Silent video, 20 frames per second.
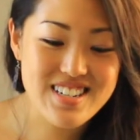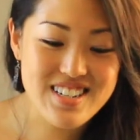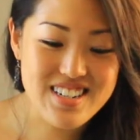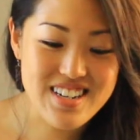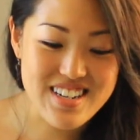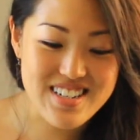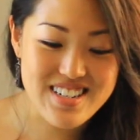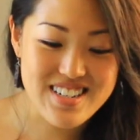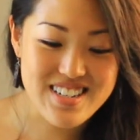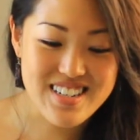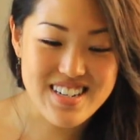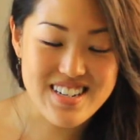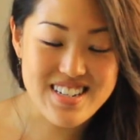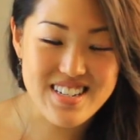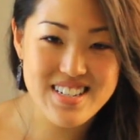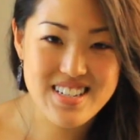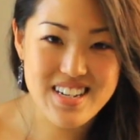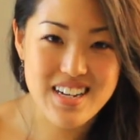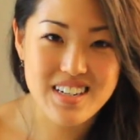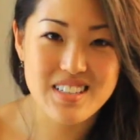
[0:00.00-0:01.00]
just get
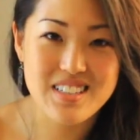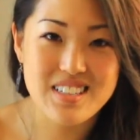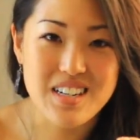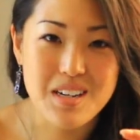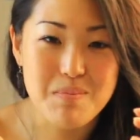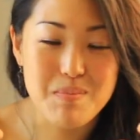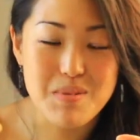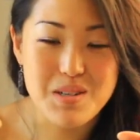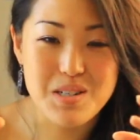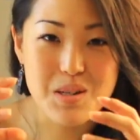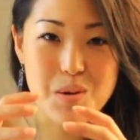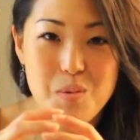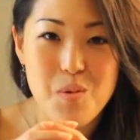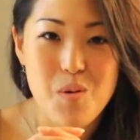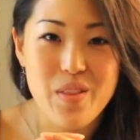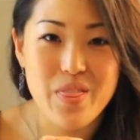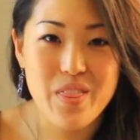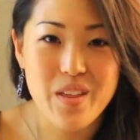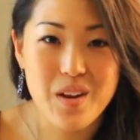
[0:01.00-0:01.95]
sucked up into one